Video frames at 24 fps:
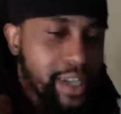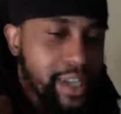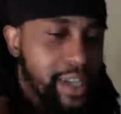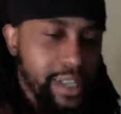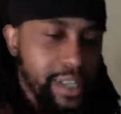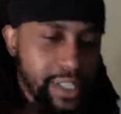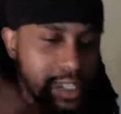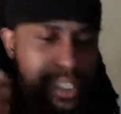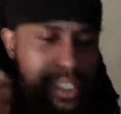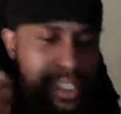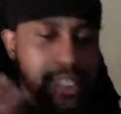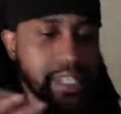The
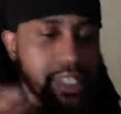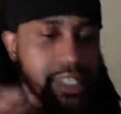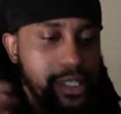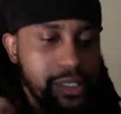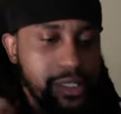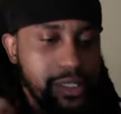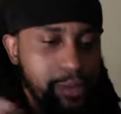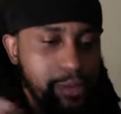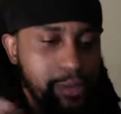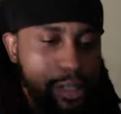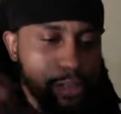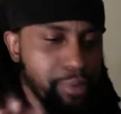thing is,
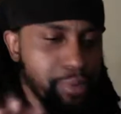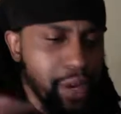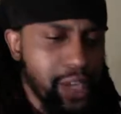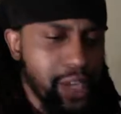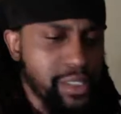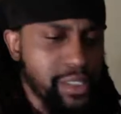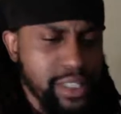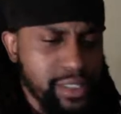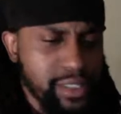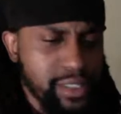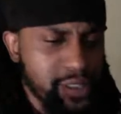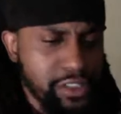I'm in the
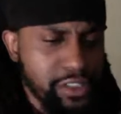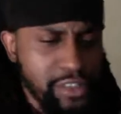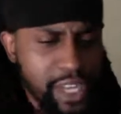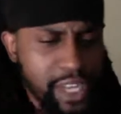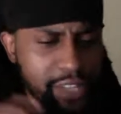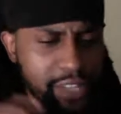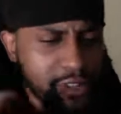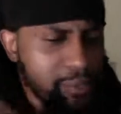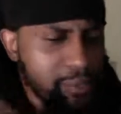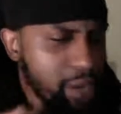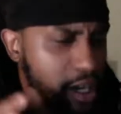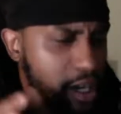process of
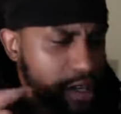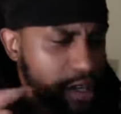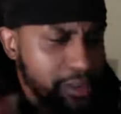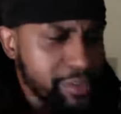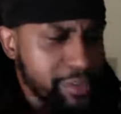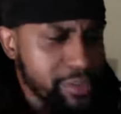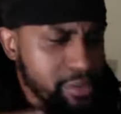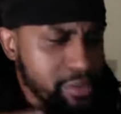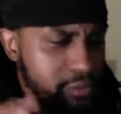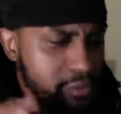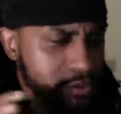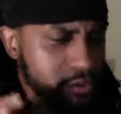drafting my
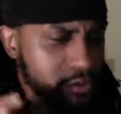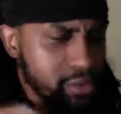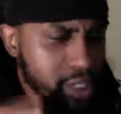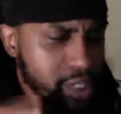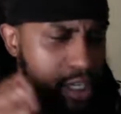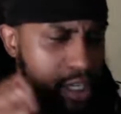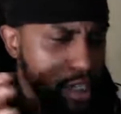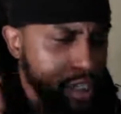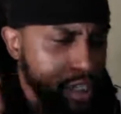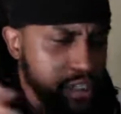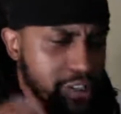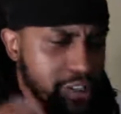own
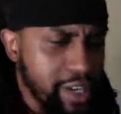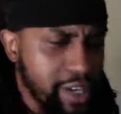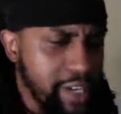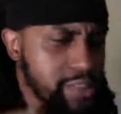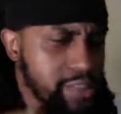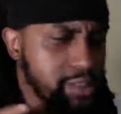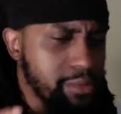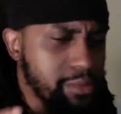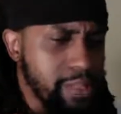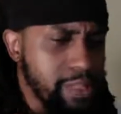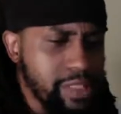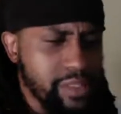contract
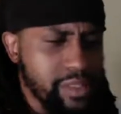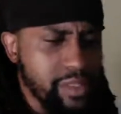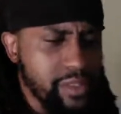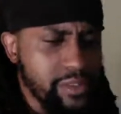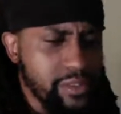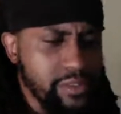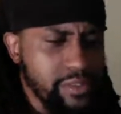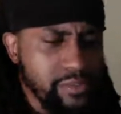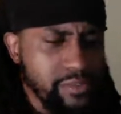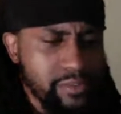to myself,